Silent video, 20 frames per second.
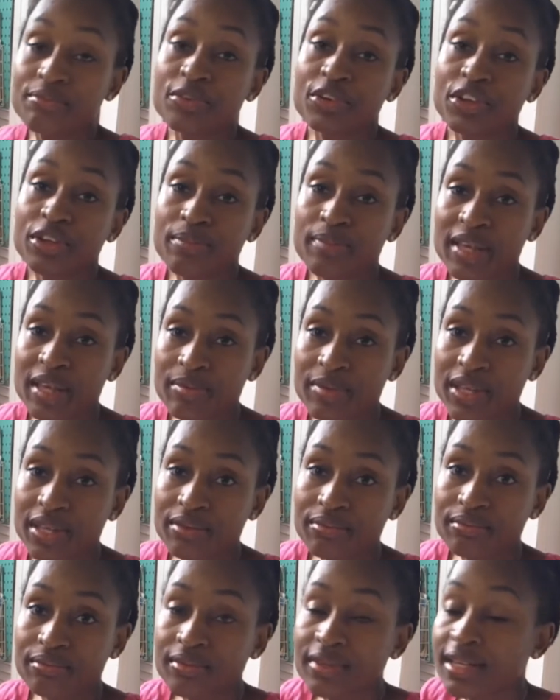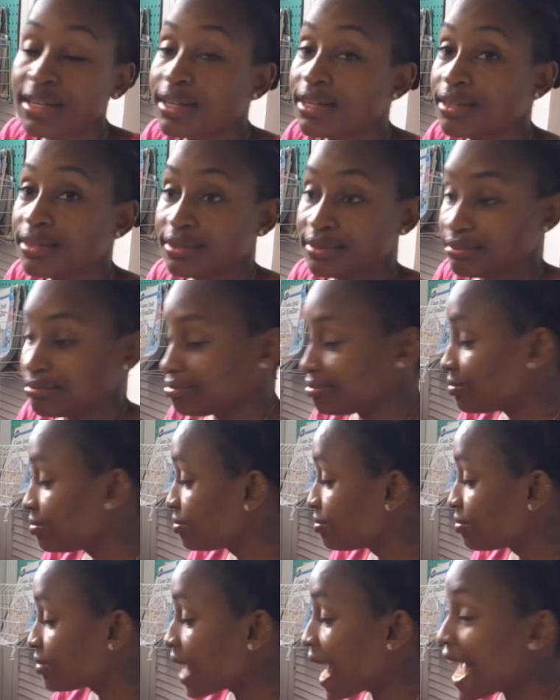your baby?
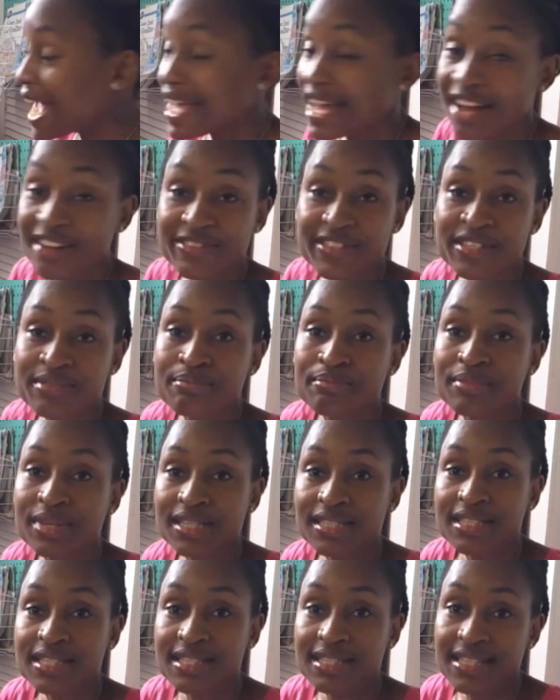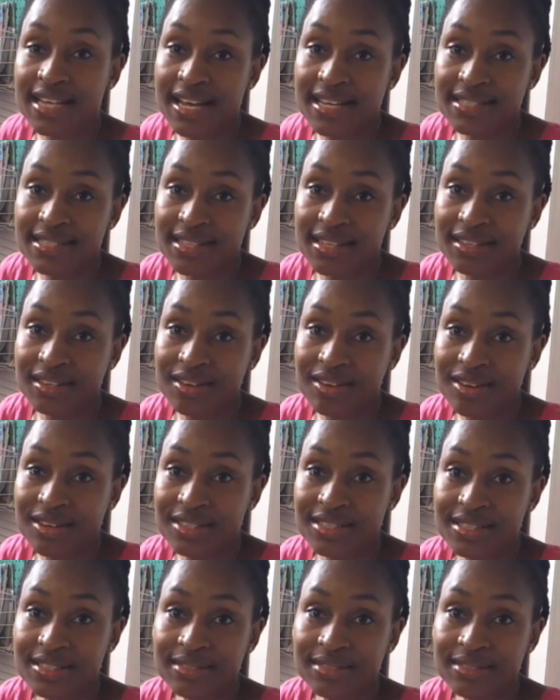I have to multitask a lot.